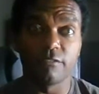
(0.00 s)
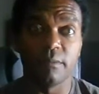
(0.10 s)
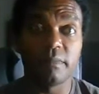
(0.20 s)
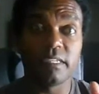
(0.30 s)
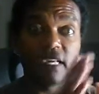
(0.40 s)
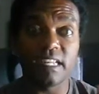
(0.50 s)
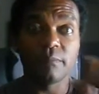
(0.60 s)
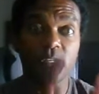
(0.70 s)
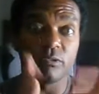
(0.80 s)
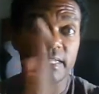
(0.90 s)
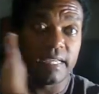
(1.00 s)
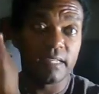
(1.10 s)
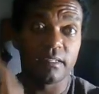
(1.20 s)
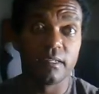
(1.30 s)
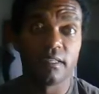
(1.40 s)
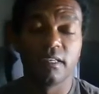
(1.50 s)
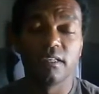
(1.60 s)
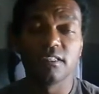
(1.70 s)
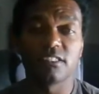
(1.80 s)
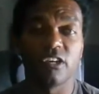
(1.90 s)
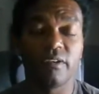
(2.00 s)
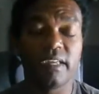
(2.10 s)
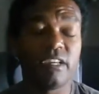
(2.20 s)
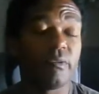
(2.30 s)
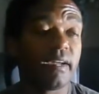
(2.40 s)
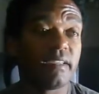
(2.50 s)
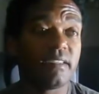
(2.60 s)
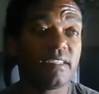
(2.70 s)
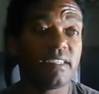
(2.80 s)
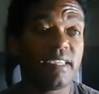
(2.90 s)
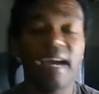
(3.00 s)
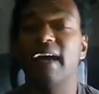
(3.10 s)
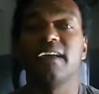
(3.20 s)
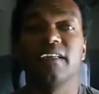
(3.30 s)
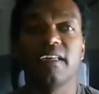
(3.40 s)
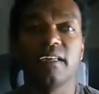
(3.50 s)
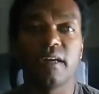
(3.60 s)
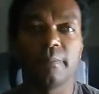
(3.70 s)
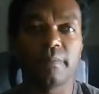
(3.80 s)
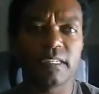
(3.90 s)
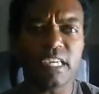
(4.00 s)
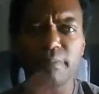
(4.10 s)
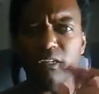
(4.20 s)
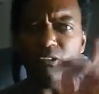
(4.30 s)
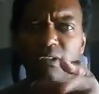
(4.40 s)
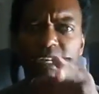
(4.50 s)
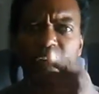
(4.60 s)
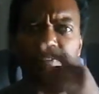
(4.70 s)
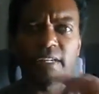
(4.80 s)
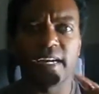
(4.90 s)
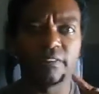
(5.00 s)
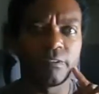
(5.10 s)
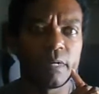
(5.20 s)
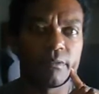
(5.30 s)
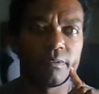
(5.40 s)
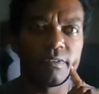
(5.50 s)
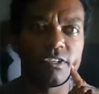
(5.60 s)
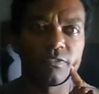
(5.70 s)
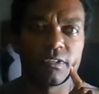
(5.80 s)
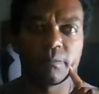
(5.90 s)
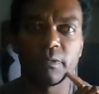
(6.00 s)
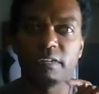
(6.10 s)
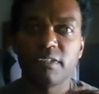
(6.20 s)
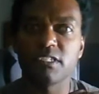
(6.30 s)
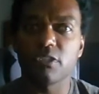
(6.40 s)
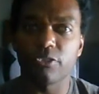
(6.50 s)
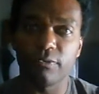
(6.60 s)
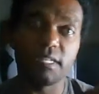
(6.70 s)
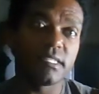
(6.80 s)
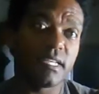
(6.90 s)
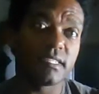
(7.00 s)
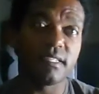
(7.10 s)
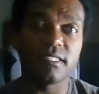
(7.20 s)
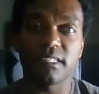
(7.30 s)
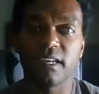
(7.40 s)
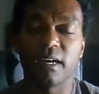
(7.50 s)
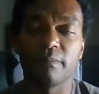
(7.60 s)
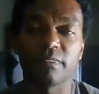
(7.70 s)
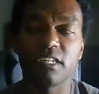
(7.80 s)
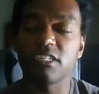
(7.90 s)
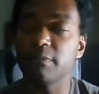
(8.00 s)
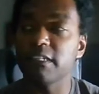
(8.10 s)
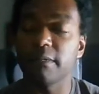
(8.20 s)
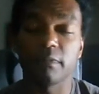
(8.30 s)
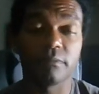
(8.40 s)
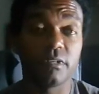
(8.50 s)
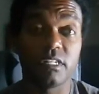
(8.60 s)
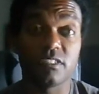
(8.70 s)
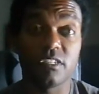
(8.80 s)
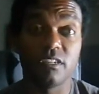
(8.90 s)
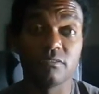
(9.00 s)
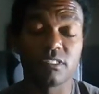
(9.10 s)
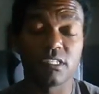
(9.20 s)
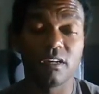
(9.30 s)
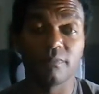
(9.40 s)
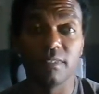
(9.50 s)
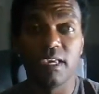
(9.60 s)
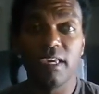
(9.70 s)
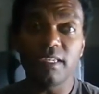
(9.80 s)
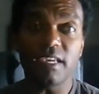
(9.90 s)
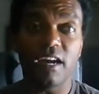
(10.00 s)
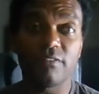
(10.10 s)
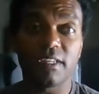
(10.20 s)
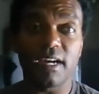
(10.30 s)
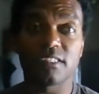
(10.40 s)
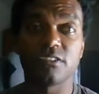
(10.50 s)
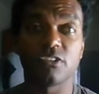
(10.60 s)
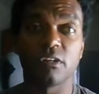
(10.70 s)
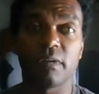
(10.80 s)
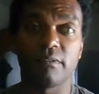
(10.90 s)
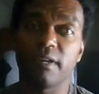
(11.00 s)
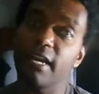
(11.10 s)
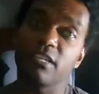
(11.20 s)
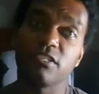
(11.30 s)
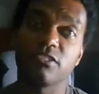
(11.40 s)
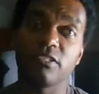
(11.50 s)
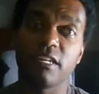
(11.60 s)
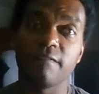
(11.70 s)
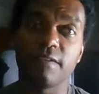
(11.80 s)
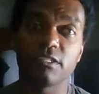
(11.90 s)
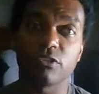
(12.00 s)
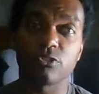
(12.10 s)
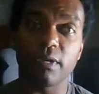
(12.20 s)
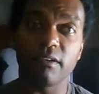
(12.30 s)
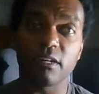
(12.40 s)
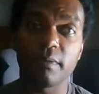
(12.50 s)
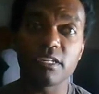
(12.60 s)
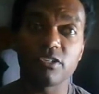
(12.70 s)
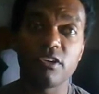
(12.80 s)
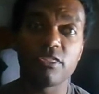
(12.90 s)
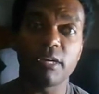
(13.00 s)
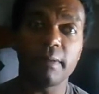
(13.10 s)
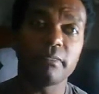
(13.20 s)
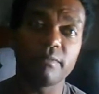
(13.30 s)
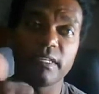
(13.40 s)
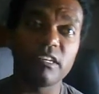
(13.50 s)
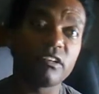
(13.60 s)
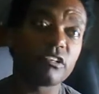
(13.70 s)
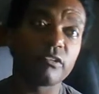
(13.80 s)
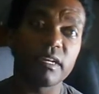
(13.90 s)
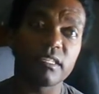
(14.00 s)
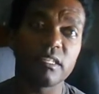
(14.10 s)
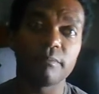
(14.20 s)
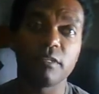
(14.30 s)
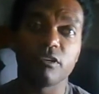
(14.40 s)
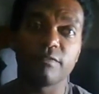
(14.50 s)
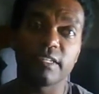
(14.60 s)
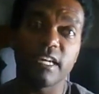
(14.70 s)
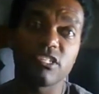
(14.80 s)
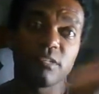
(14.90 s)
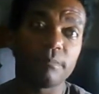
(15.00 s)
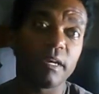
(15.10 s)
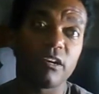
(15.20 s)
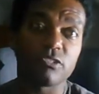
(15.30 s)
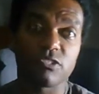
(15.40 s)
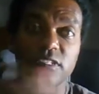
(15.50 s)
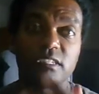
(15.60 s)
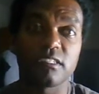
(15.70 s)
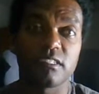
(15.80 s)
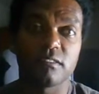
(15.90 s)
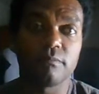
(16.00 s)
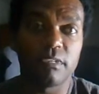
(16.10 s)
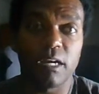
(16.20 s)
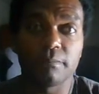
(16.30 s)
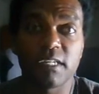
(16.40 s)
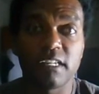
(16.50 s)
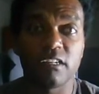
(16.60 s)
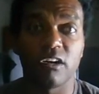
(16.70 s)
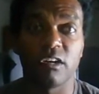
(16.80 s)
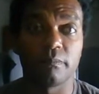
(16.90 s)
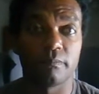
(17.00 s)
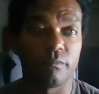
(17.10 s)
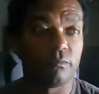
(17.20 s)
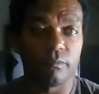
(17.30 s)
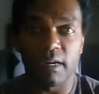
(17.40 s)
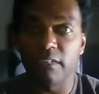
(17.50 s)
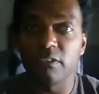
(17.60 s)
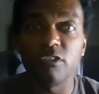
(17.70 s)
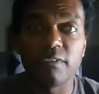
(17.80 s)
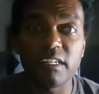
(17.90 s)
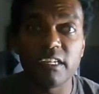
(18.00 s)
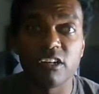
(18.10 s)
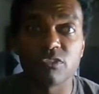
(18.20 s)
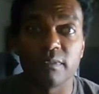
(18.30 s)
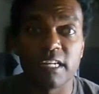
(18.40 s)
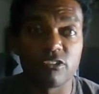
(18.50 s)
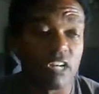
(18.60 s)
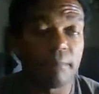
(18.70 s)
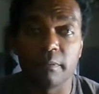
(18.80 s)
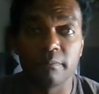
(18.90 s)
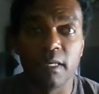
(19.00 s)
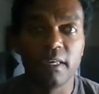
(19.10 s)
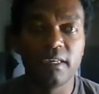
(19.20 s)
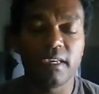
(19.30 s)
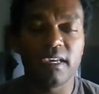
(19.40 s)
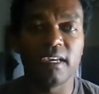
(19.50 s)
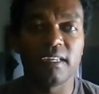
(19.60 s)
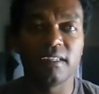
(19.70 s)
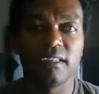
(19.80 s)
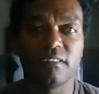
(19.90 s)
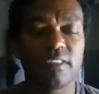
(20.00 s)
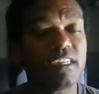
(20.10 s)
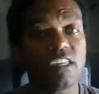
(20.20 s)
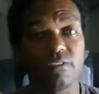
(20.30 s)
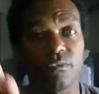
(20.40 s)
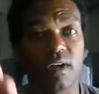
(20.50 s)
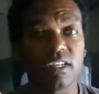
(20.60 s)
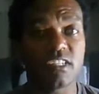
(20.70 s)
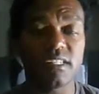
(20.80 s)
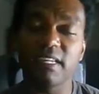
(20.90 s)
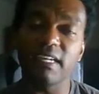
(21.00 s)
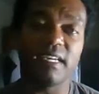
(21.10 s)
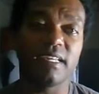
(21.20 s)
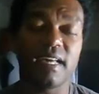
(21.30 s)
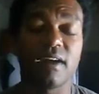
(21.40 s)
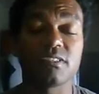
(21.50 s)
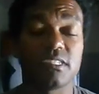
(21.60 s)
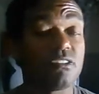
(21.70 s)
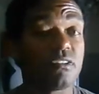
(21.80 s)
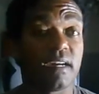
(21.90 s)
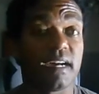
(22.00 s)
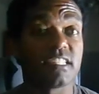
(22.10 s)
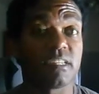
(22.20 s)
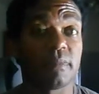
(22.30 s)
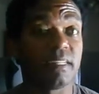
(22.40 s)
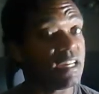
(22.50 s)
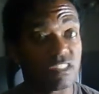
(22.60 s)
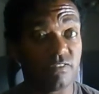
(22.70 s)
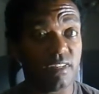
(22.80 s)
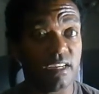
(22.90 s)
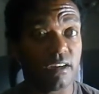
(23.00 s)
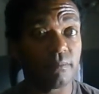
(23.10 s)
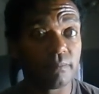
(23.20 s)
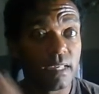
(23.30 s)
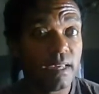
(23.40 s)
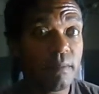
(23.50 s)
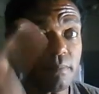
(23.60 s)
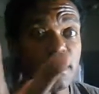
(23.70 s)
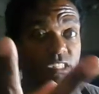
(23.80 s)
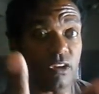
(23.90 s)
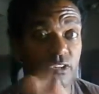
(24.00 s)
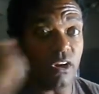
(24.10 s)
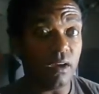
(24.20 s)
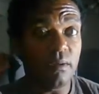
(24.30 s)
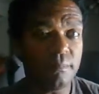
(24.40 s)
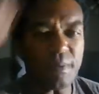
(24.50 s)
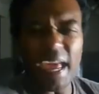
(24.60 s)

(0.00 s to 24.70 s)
from beginning, middle, and end. So anyway, yeah. But keep on the lookout for that, for my reviews for the previous three seasons. They should be coming pretty soon. So, yeah, if you guys enjoyed my reaction to the official trailer, make sure you thumb up the video and click the notification bell so you can be updated on my new videos when I drop them. And thank you for watching, and I'll see you guys in my next video. Peace out, y'all.